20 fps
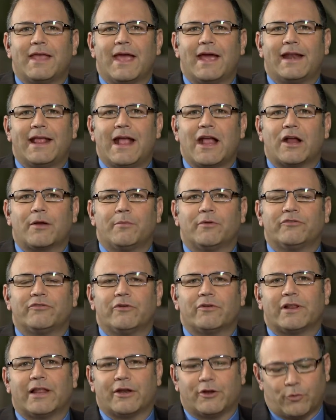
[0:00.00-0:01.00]
Ken Ackerman,
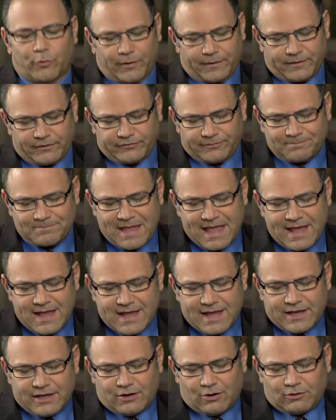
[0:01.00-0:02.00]
so glad you're with us.
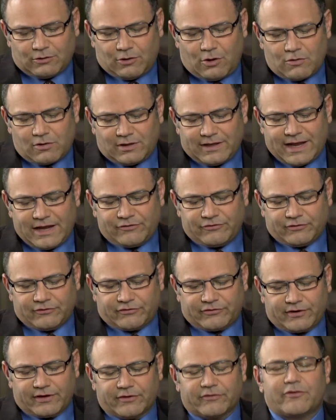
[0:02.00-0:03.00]
You know, a local
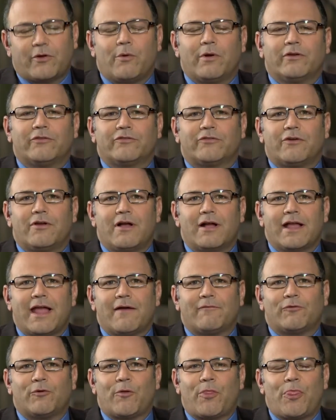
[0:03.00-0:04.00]
agency is going strong
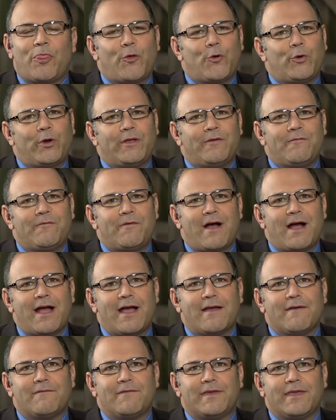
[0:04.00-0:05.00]
after
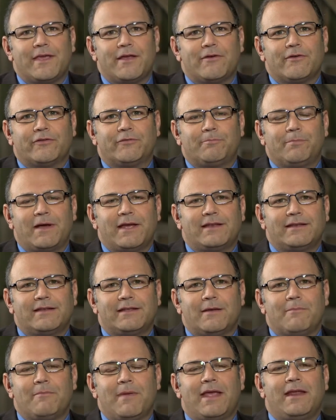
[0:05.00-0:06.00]
35 years, but
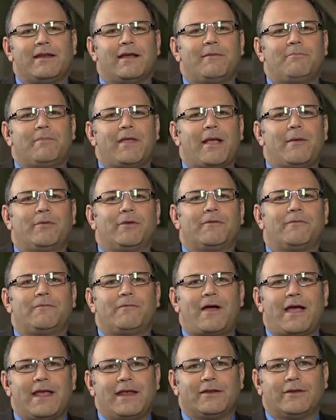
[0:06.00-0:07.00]
you may not be able to
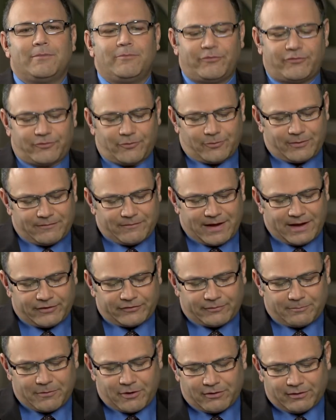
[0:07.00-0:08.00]
find them, so we've
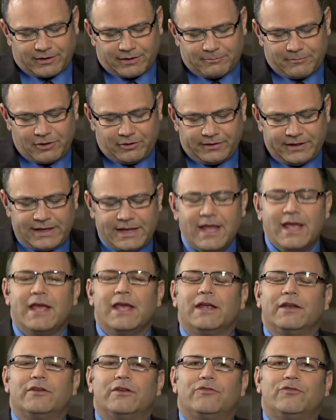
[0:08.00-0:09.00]
asked Marilyn Milne
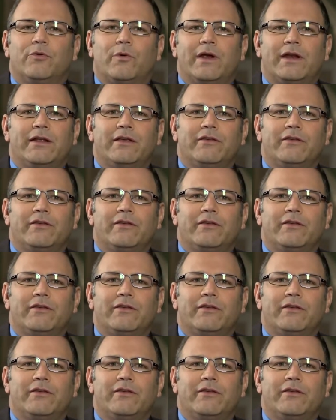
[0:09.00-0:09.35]
to join